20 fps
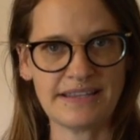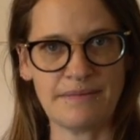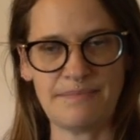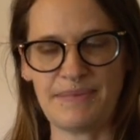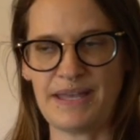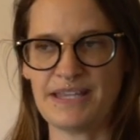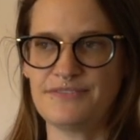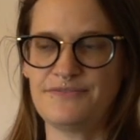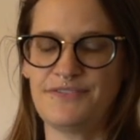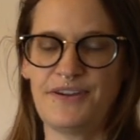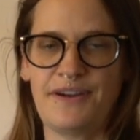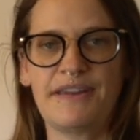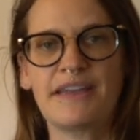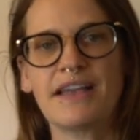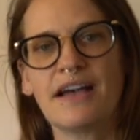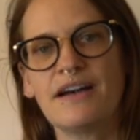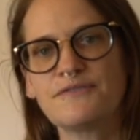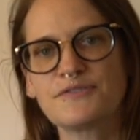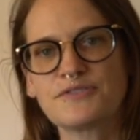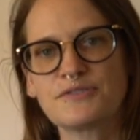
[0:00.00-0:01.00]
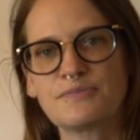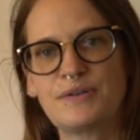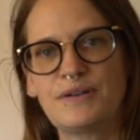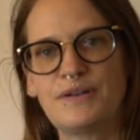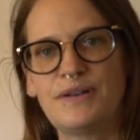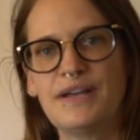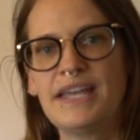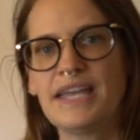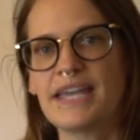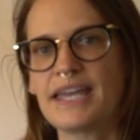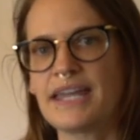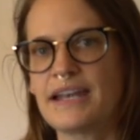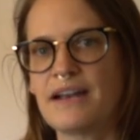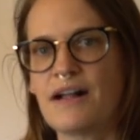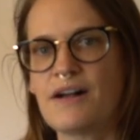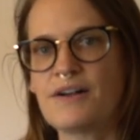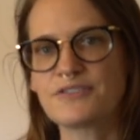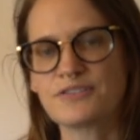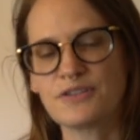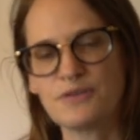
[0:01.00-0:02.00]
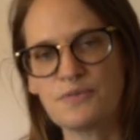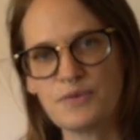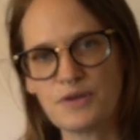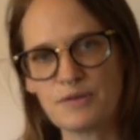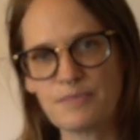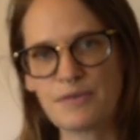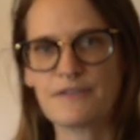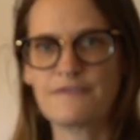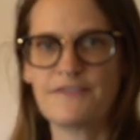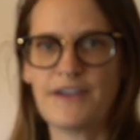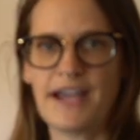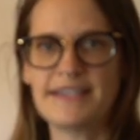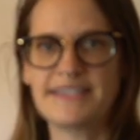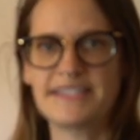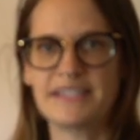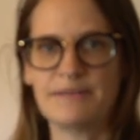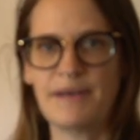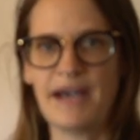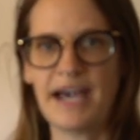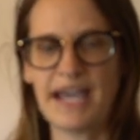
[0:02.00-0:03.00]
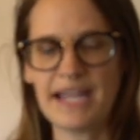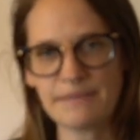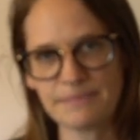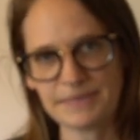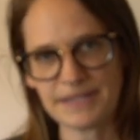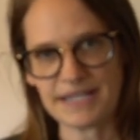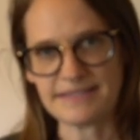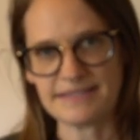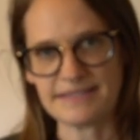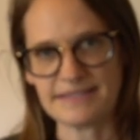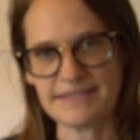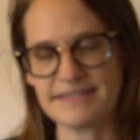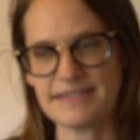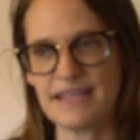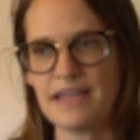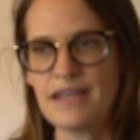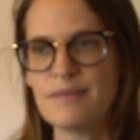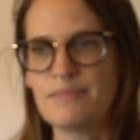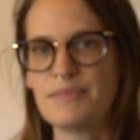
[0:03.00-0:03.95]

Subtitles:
A bed's very comfortable, and it also will provide some hide places,